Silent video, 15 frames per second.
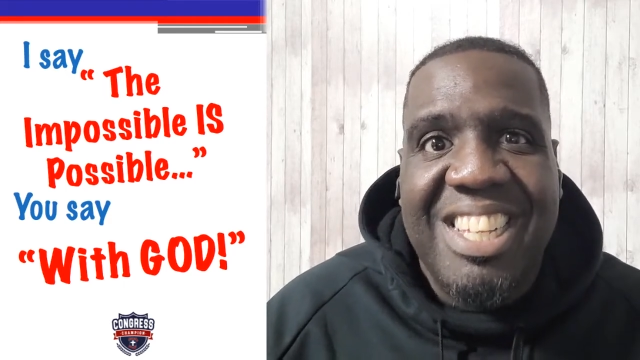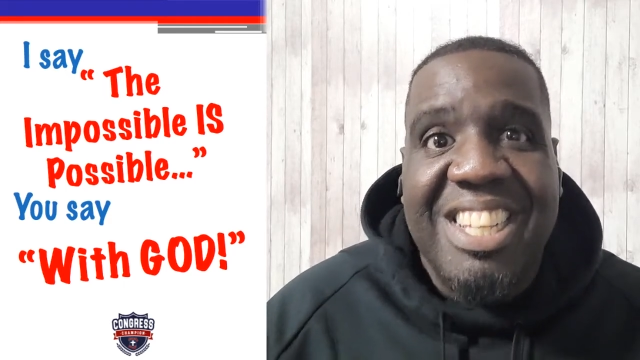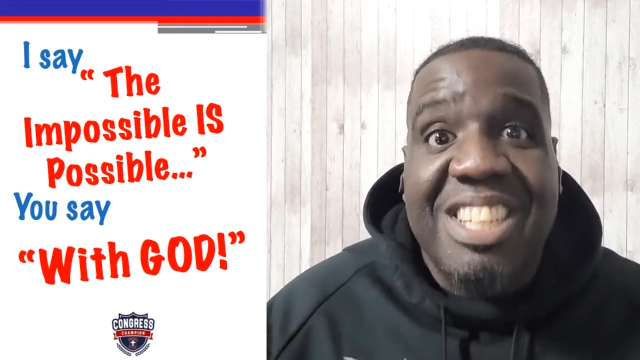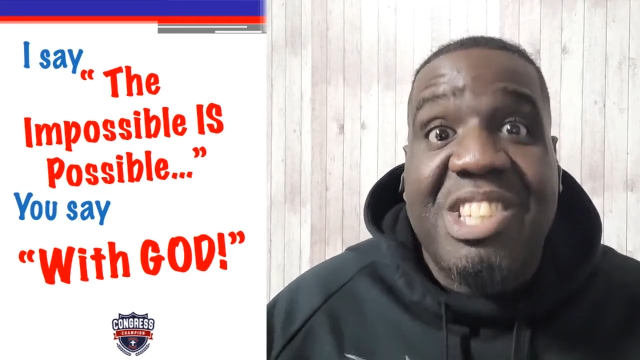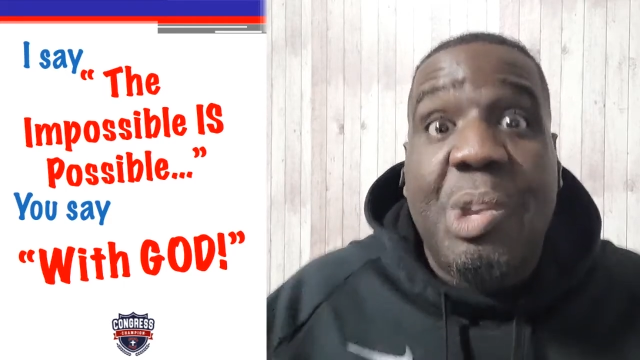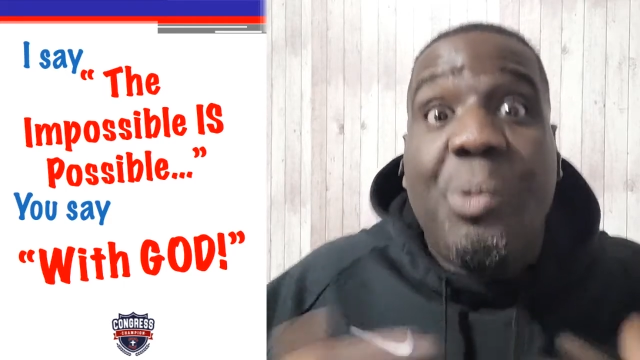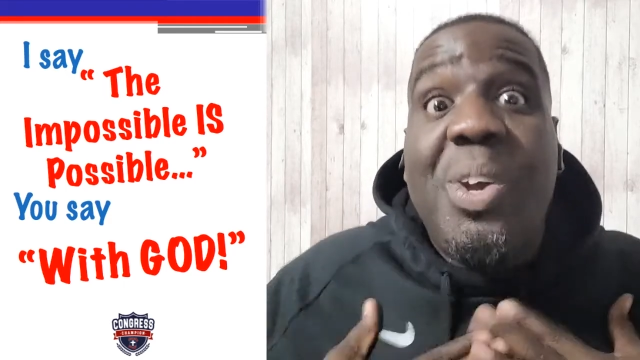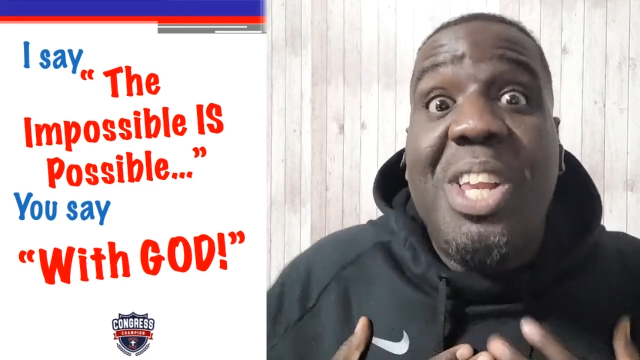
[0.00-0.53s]

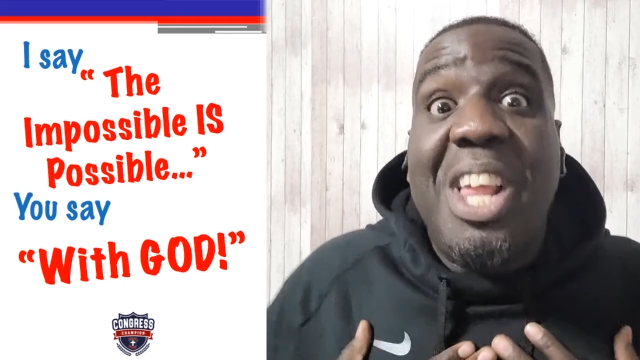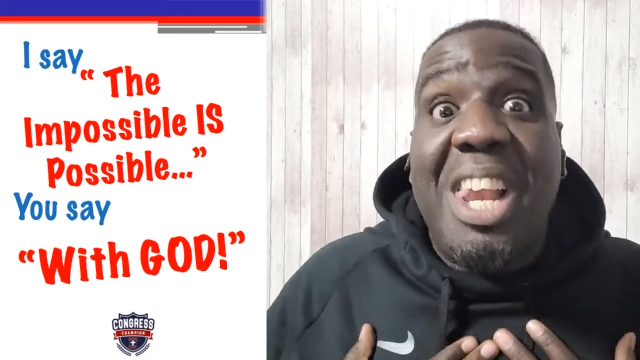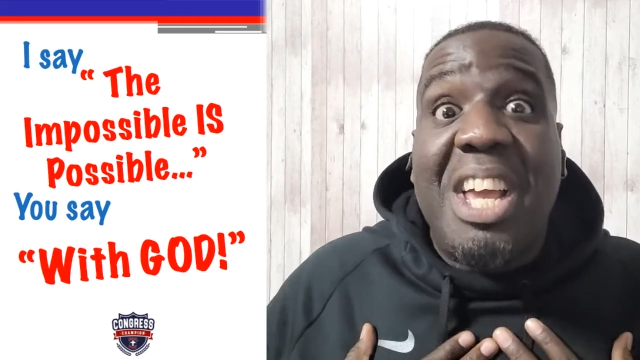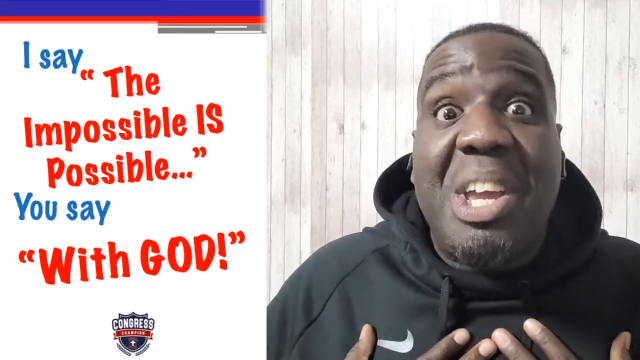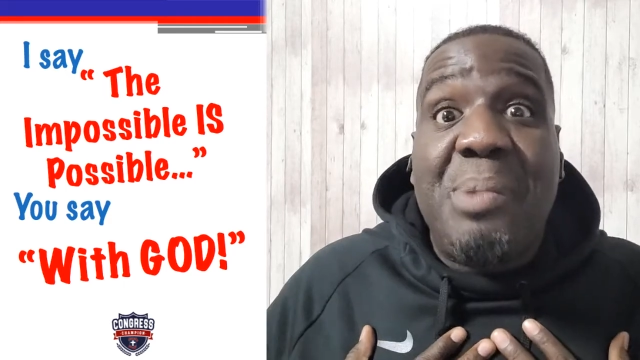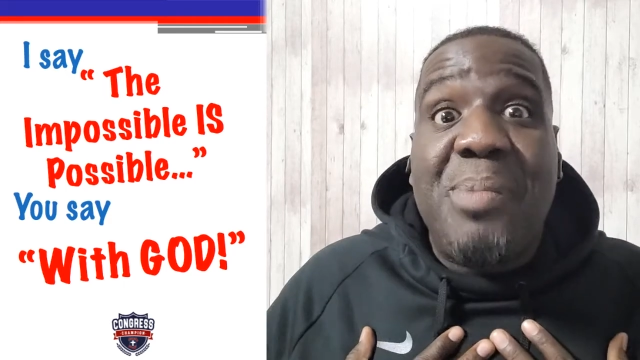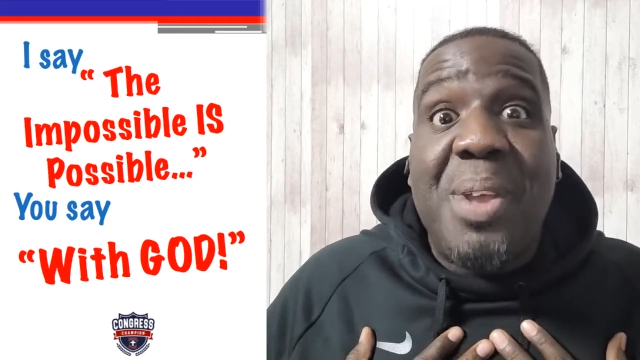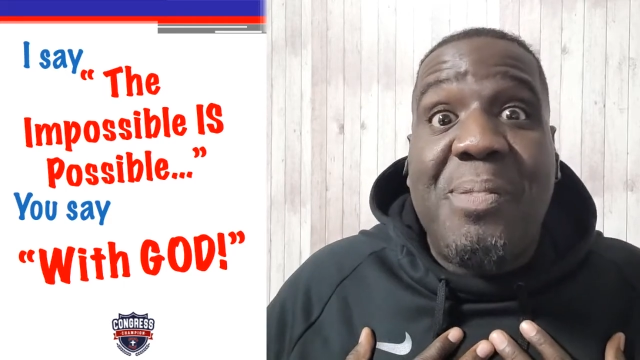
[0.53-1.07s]
So what are you
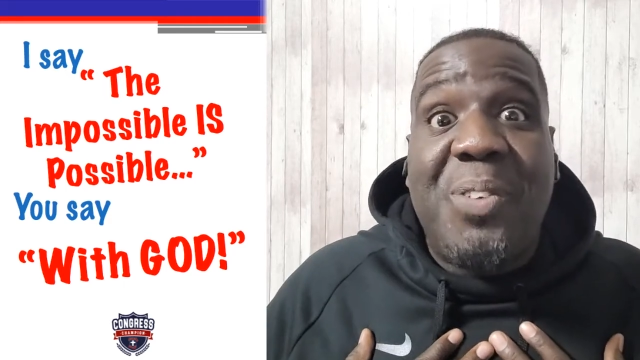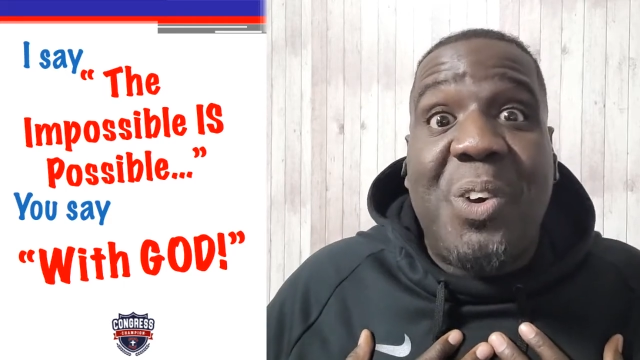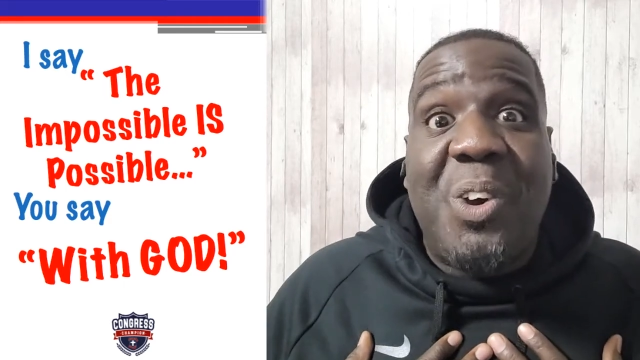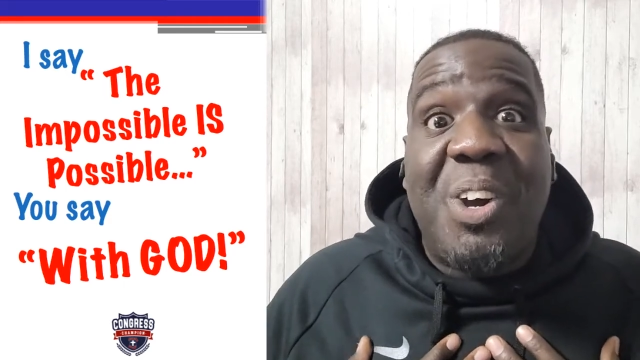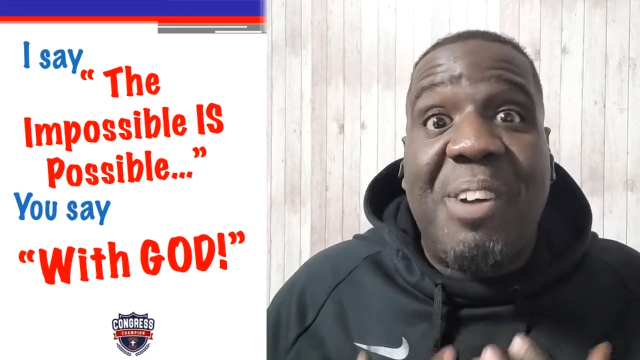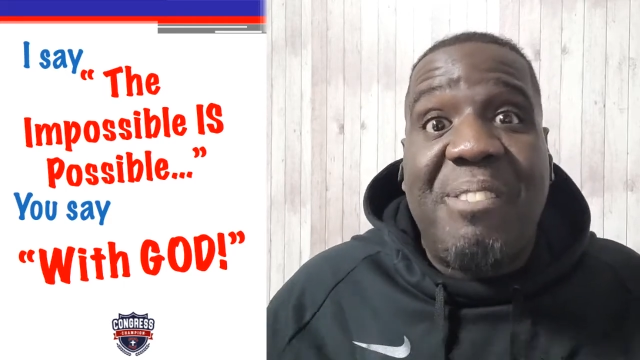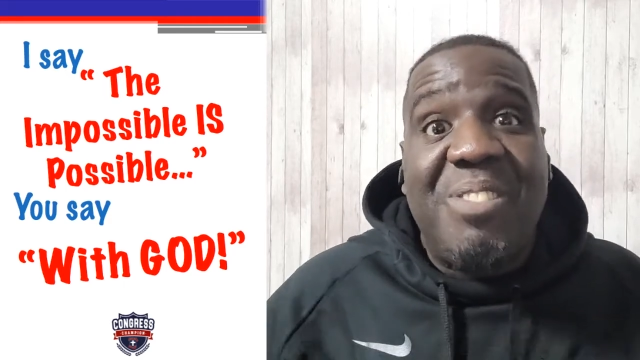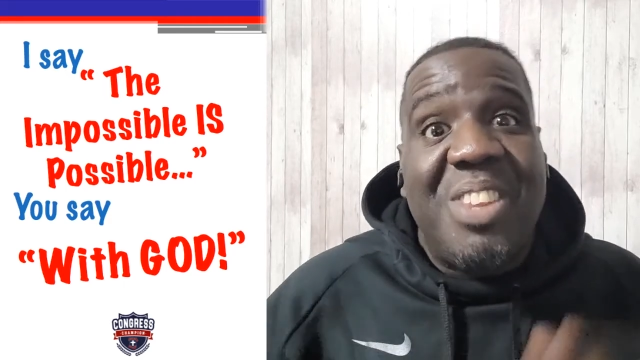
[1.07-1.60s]
looking at me
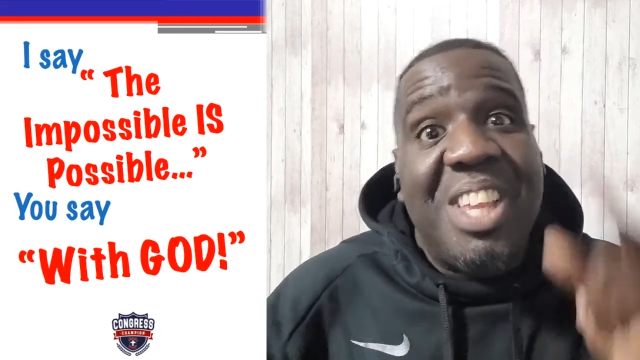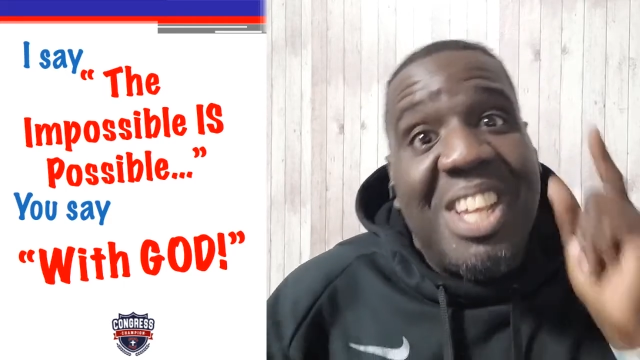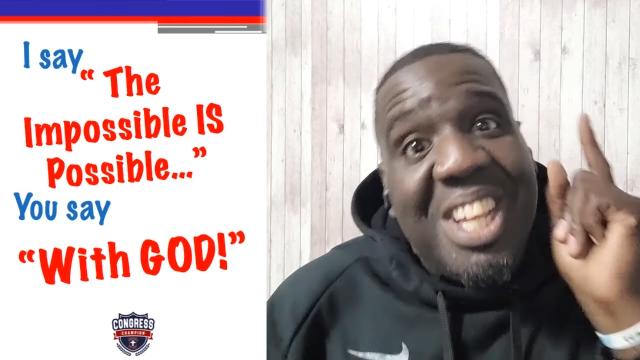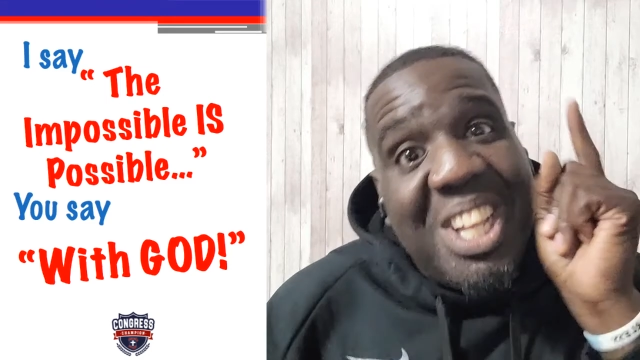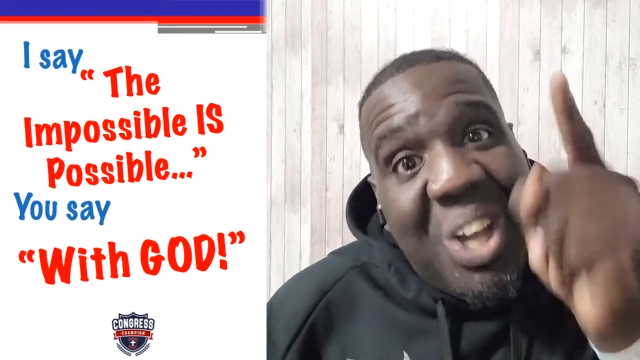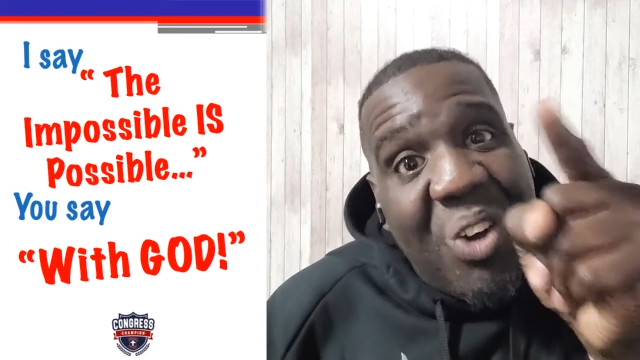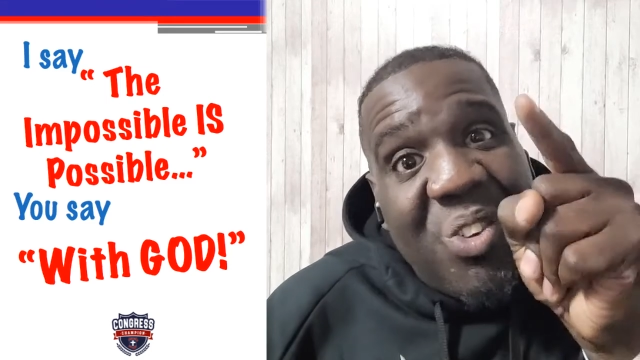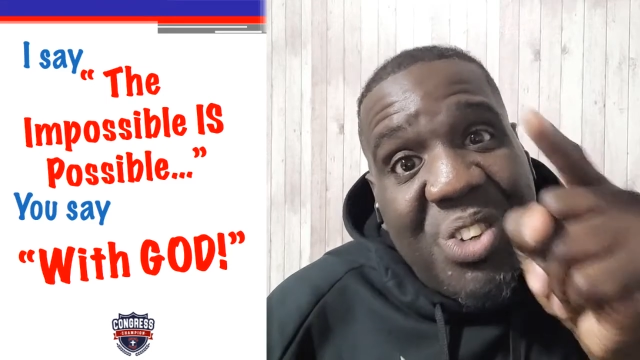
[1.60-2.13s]
for?
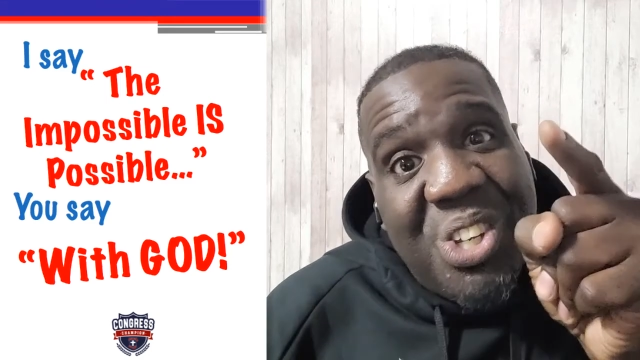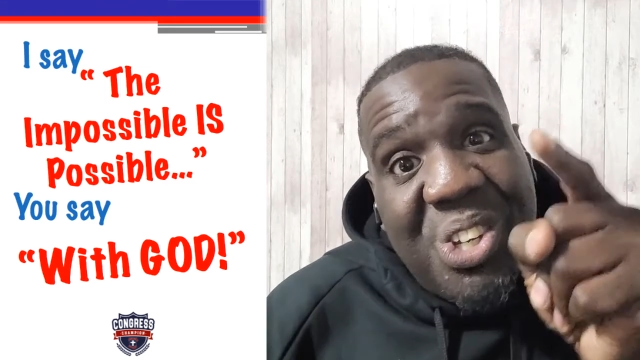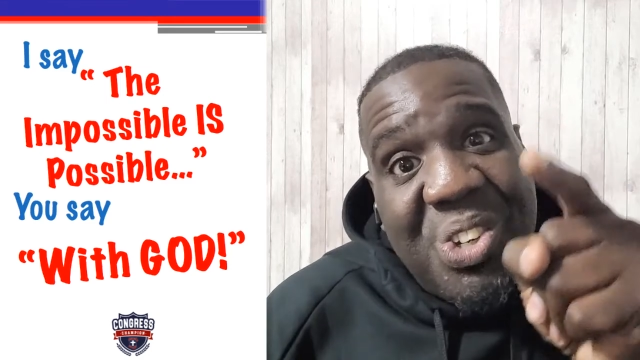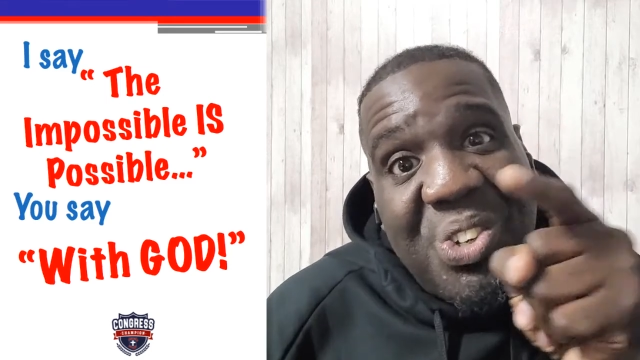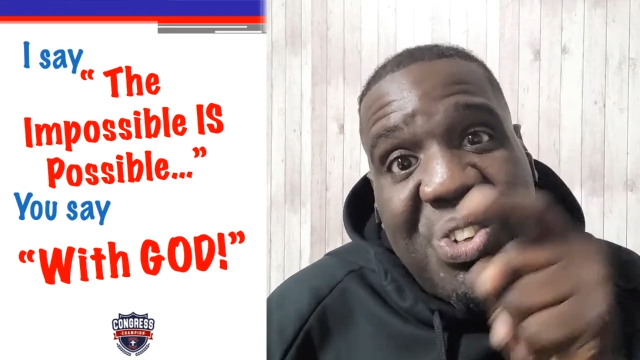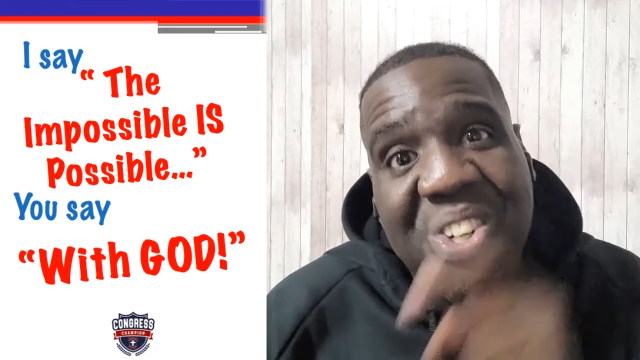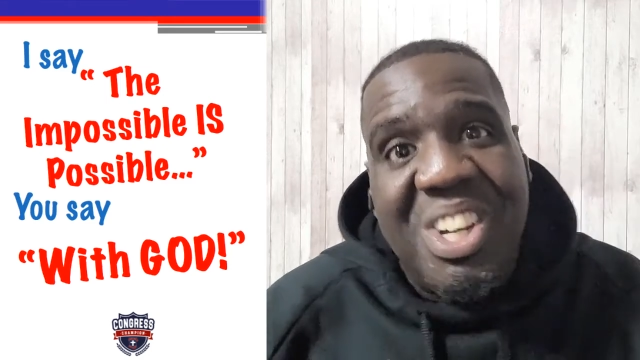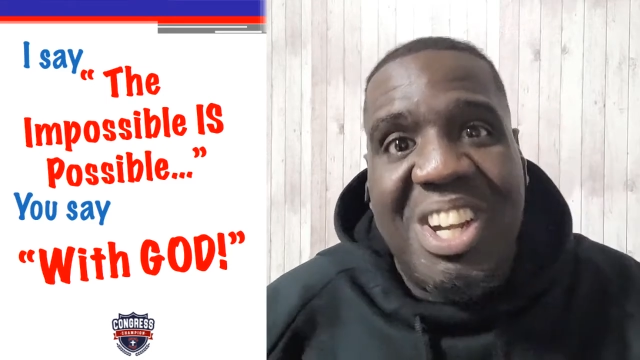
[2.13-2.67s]
Go
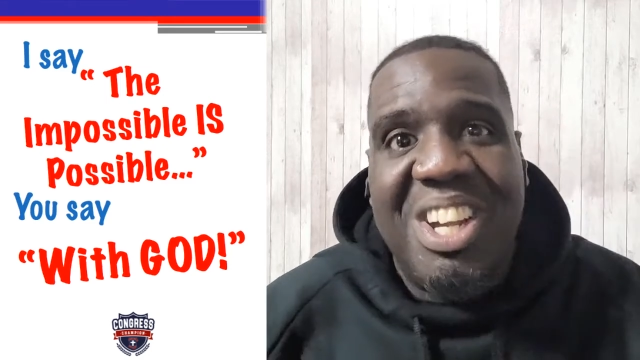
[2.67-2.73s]
do